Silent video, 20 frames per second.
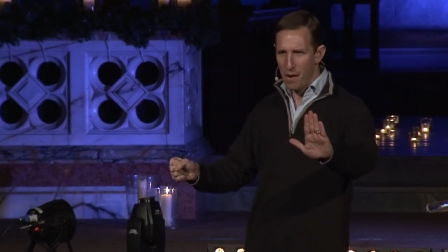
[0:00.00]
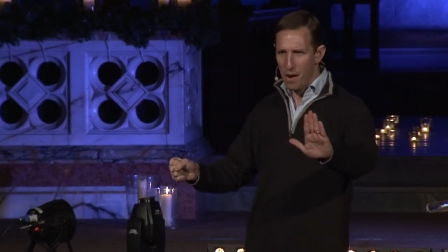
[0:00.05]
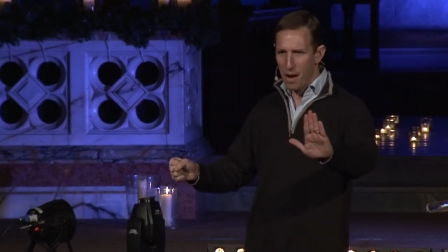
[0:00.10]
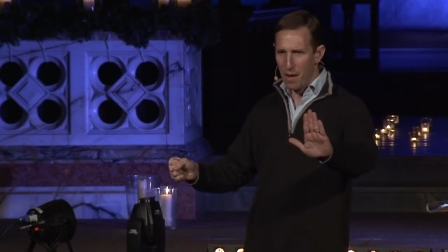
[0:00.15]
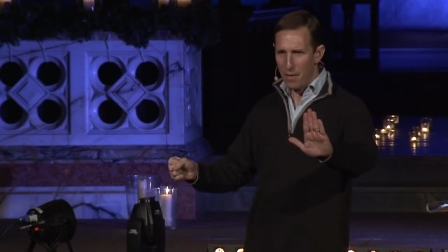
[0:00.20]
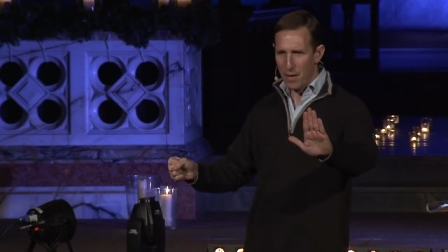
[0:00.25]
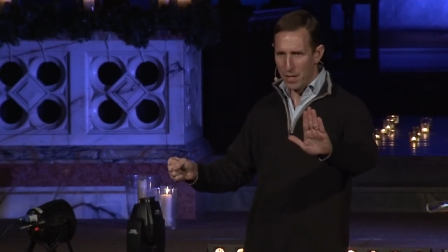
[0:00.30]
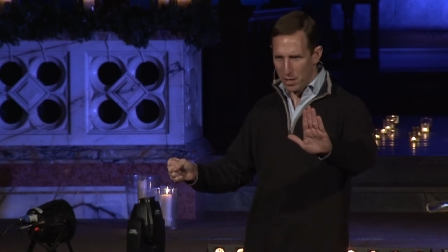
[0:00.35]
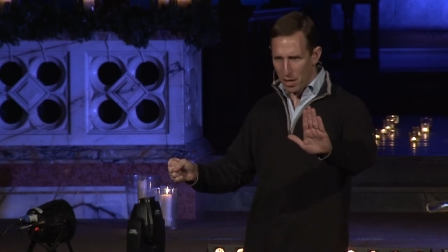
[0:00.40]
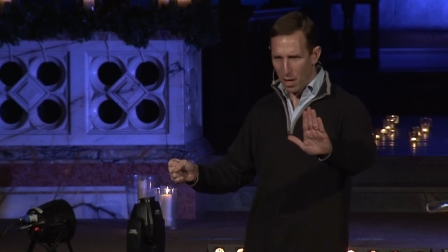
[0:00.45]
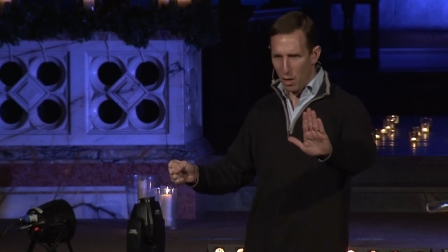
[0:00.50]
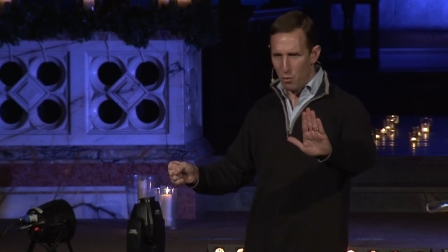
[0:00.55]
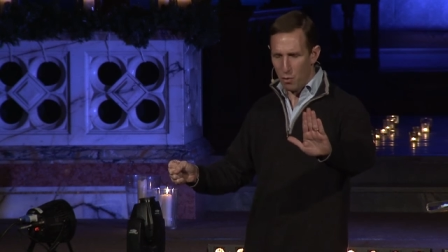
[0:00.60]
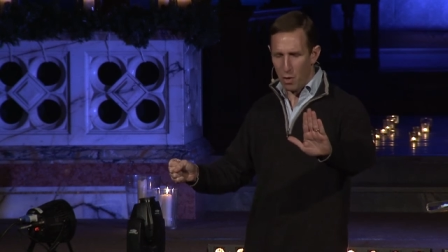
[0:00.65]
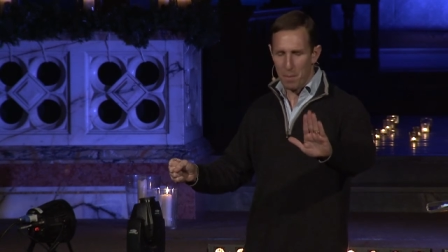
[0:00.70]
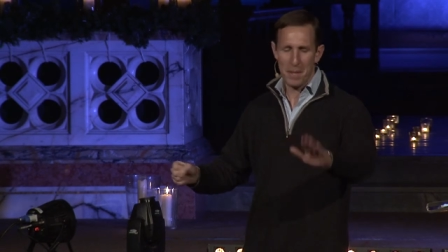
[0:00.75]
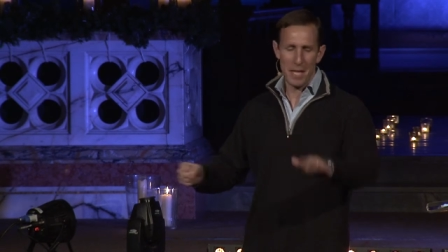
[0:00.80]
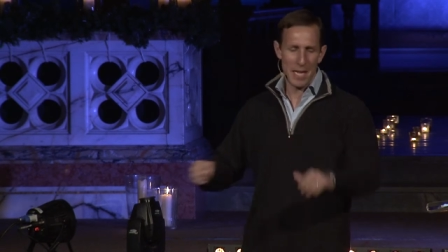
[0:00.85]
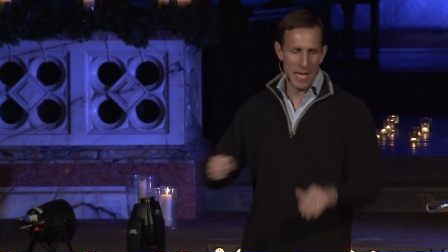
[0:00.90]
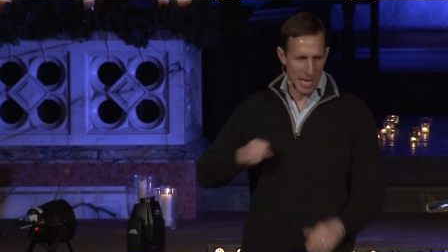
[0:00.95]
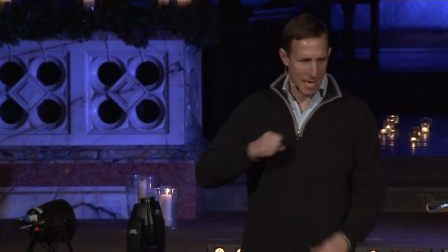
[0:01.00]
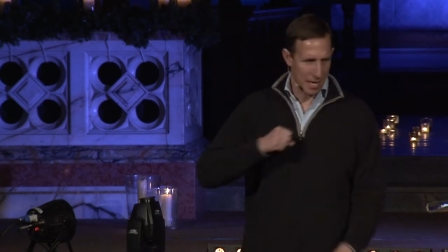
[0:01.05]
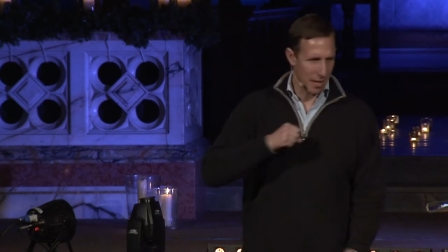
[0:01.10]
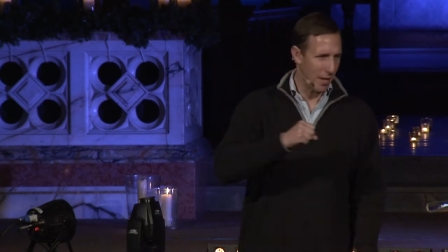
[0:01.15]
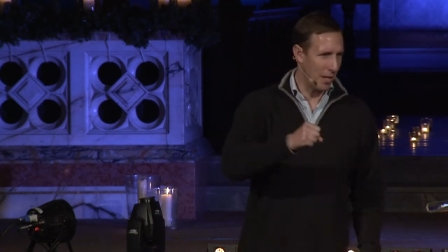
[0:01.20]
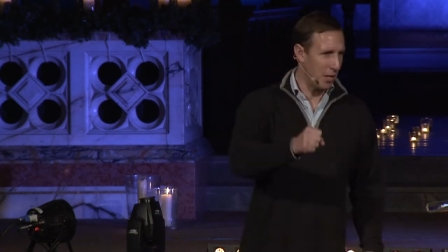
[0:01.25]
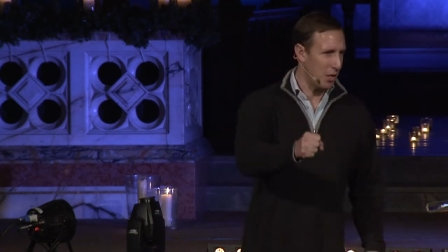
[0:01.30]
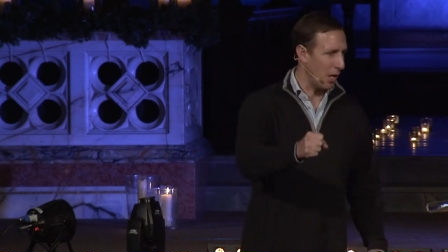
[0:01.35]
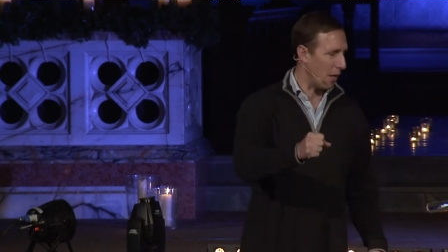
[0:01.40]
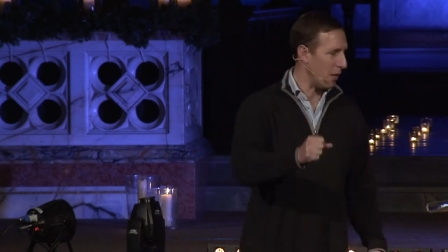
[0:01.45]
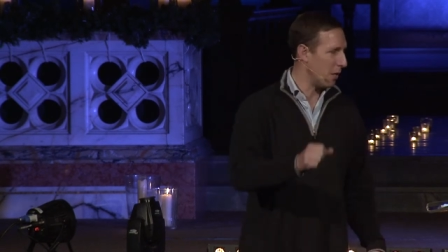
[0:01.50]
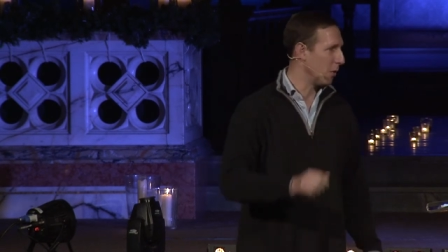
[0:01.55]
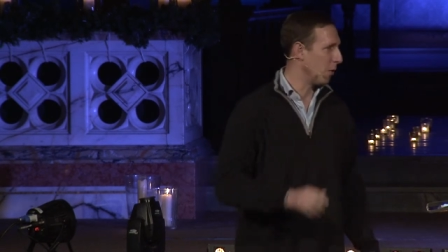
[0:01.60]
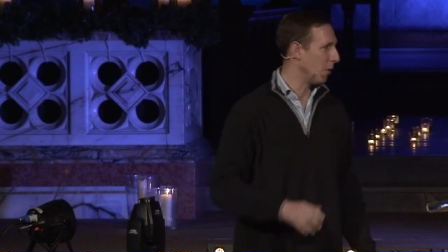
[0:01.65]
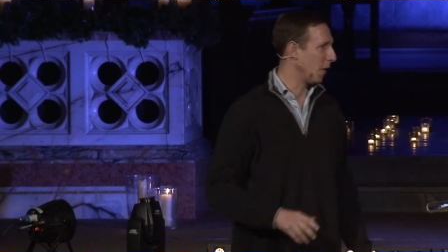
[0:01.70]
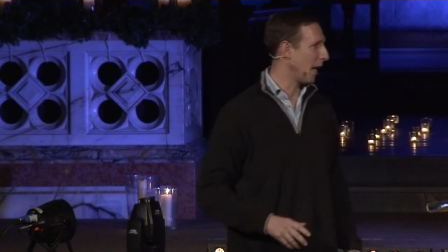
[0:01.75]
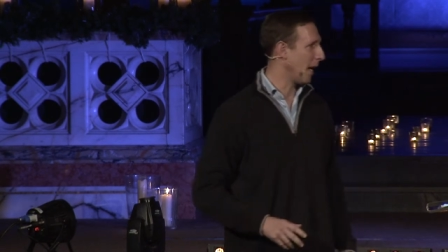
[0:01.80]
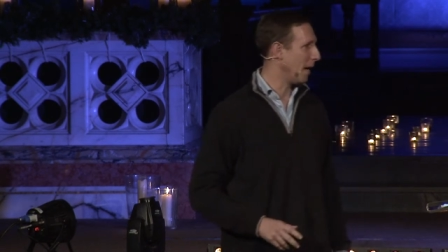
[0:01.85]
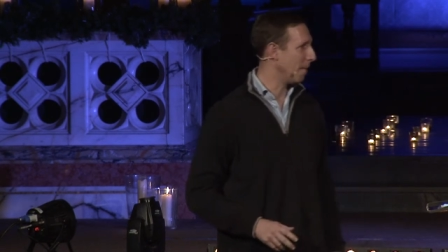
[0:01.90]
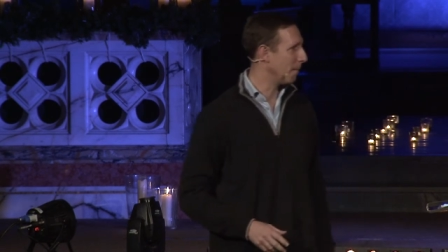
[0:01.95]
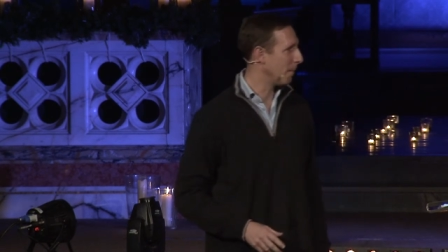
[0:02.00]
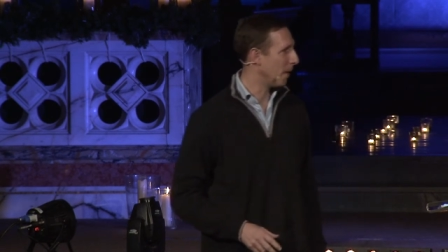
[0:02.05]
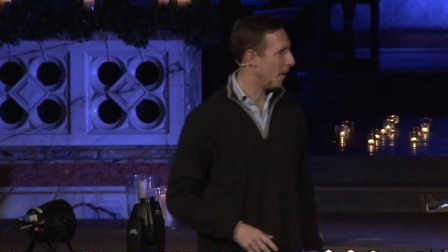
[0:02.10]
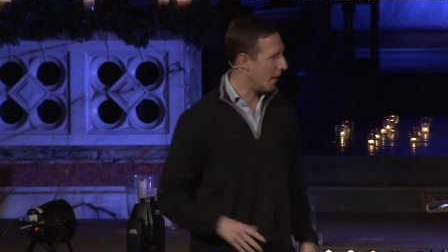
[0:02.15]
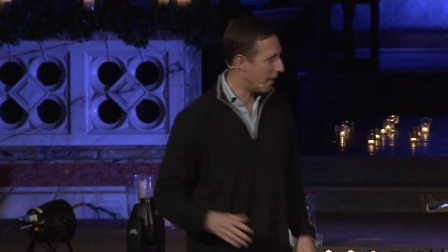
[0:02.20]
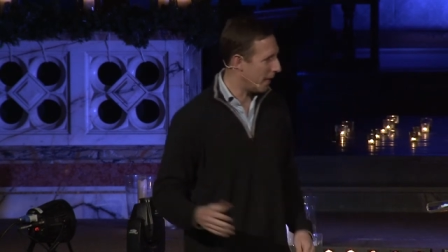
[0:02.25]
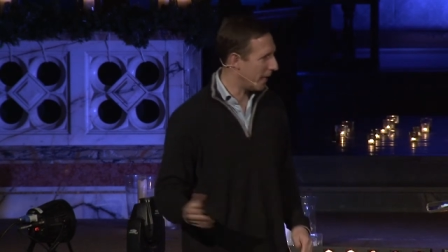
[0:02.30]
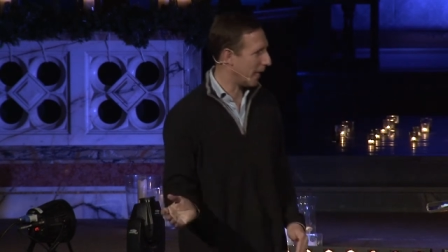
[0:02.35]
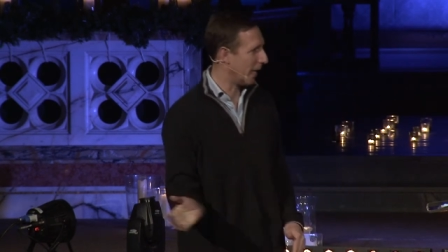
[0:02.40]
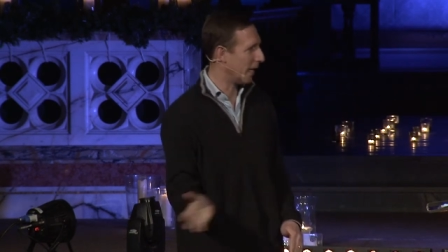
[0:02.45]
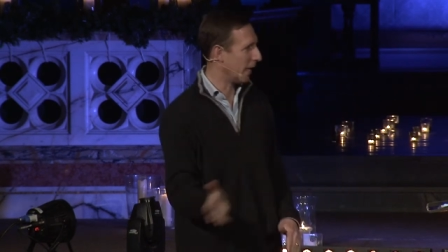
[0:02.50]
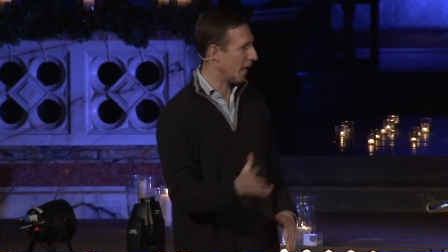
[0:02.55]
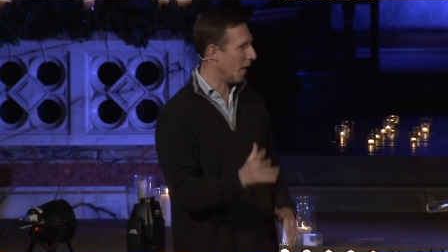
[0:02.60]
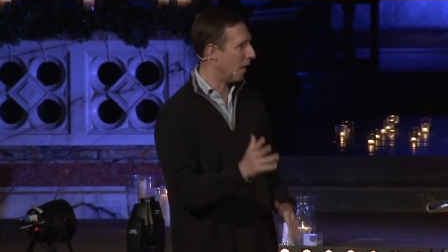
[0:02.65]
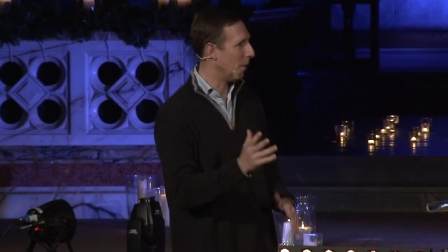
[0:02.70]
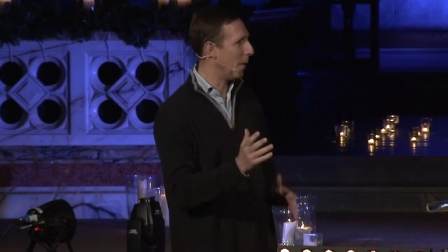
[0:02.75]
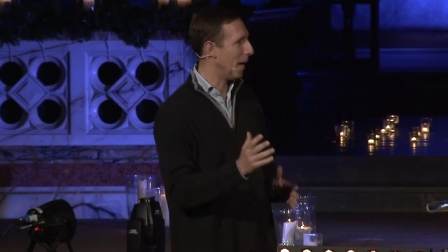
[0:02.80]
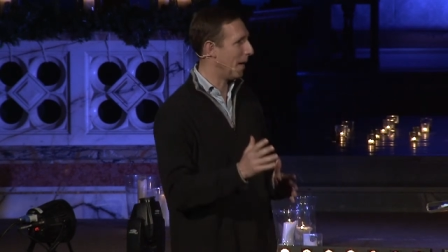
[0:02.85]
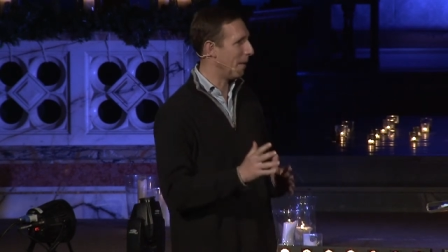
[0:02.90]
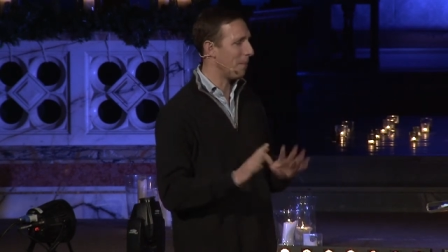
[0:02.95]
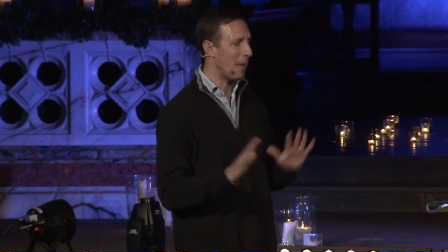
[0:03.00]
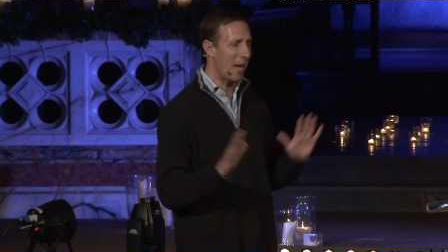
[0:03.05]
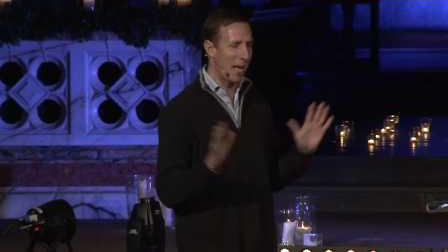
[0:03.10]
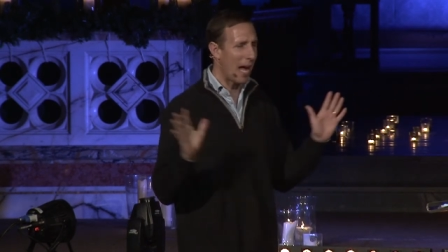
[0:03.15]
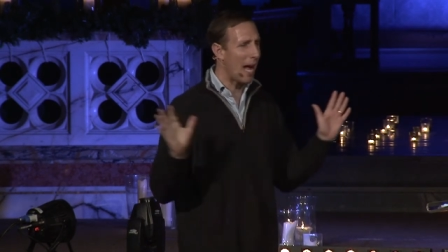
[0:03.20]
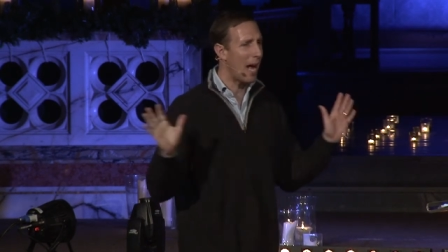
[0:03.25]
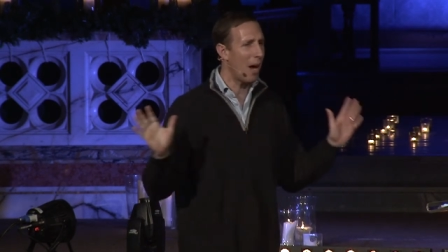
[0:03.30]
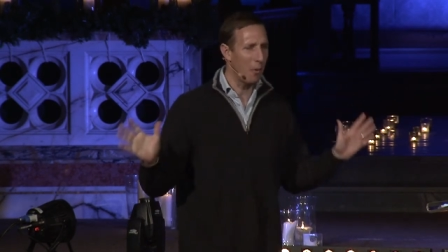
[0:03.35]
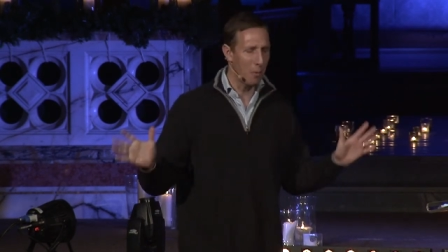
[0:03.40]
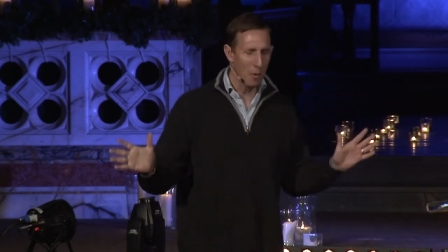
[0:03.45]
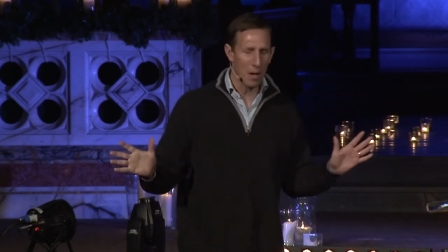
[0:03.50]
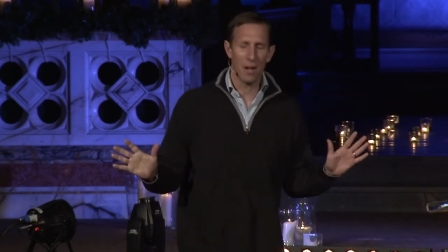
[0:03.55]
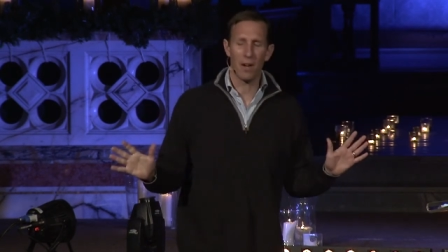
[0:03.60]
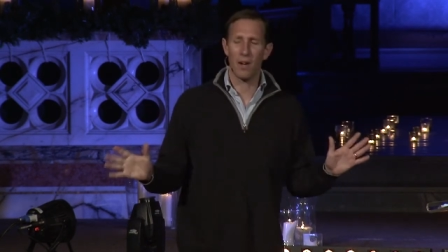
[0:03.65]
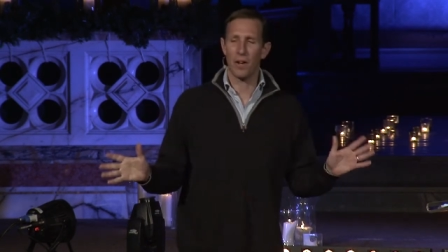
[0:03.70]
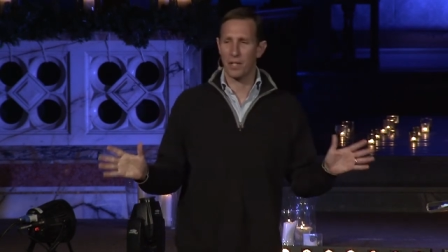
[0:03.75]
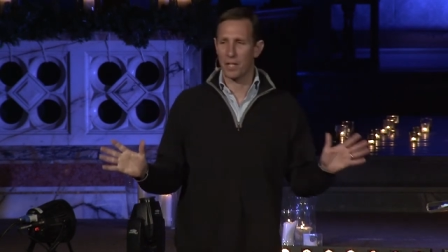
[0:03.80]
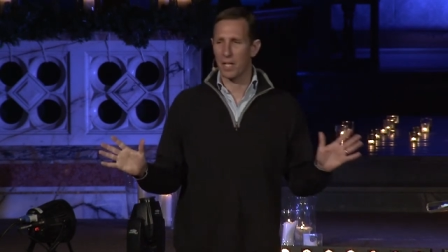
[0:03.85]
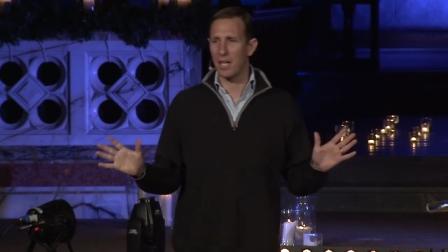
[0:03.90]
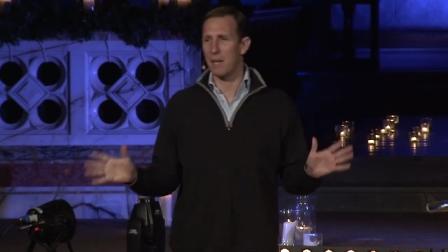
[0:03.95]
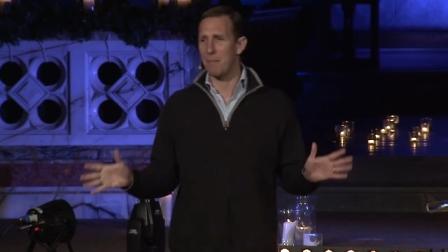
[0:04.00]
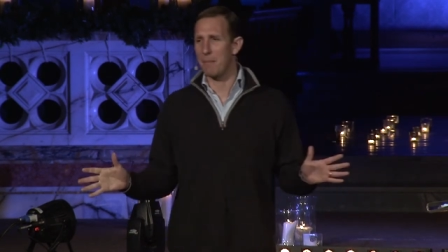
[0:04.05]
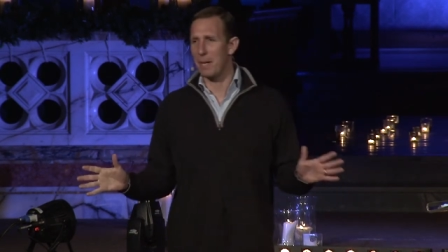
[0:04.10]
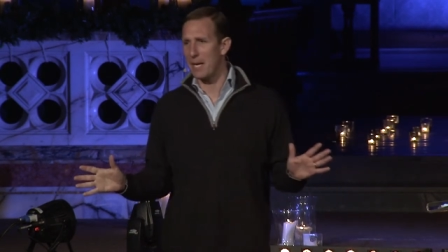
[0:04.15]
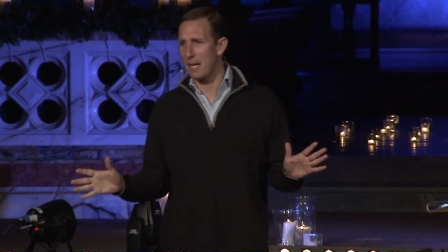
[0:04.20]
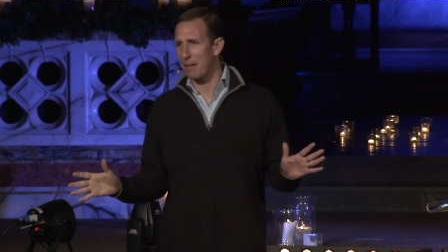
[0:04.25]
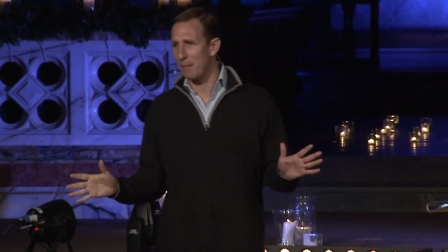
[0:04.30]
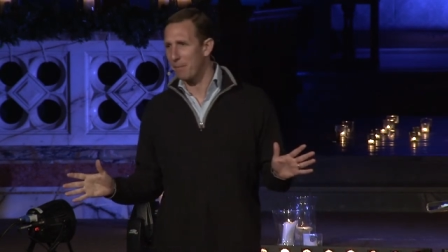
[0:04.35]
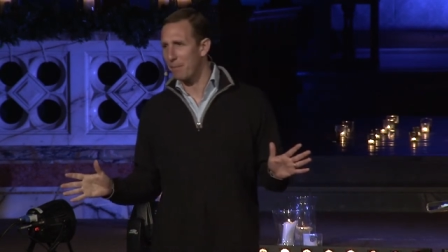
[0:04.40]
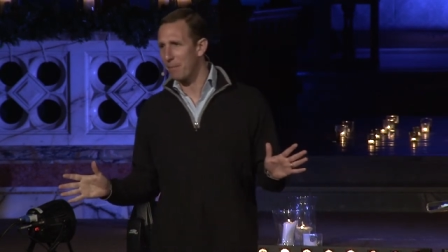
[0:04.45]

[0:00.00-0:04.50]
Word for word: Uh, there's no room at the inn, and then shut the door again, and then they're going to go away. That, how hard could it be?